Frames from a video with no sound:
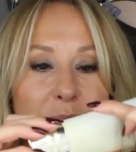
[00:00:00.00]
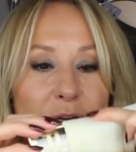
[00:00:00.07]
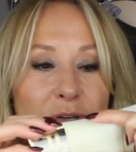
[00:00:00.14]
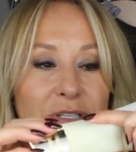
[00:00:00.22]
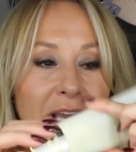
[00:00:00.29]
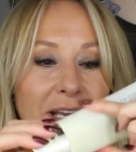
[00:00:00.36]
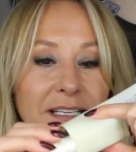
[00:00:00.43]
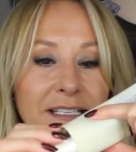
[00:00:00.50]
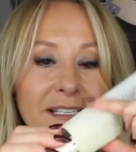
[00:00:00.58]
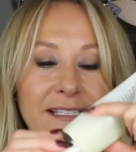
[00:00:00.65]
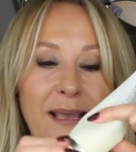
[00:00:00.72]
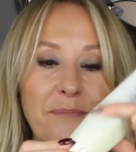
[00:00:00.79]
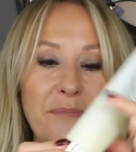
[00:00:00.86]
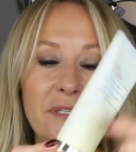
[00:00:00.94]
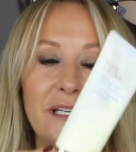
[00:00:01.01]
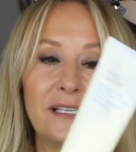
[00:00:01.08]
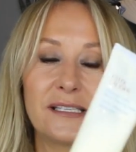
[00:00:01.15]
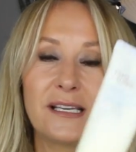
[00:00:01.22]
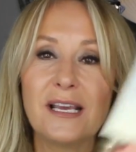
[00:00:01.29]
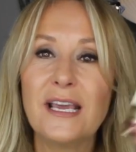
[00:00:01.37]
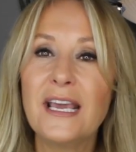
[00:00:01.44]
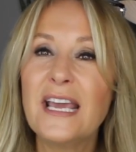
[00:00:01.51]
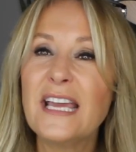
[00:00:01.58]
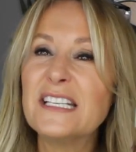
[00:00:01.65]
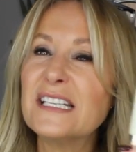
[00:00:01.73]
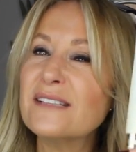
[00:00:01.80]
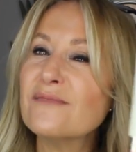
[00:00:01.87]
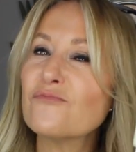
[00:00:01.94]
Beauty Editor's Empties. It
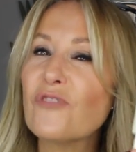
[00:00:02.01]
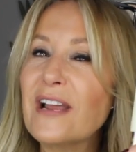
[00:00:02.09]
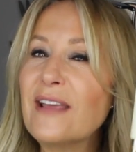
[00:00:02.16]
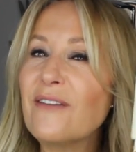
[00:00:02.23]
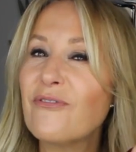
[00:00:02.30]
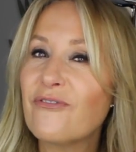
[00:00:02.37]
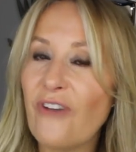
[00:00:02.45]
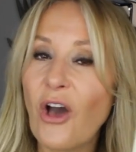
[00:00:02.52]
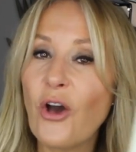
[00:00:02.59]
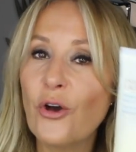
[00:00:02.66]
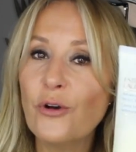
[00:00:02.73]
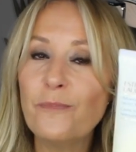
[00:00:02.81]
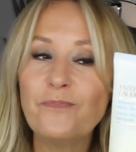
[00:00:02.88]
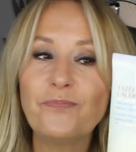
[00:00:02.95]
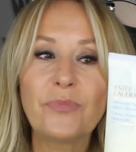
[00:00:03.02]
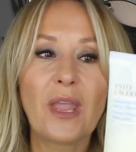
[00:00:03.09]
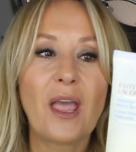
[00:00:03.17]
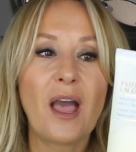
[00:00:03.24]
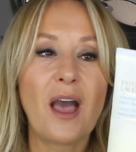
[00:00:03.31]
doesn't really foam,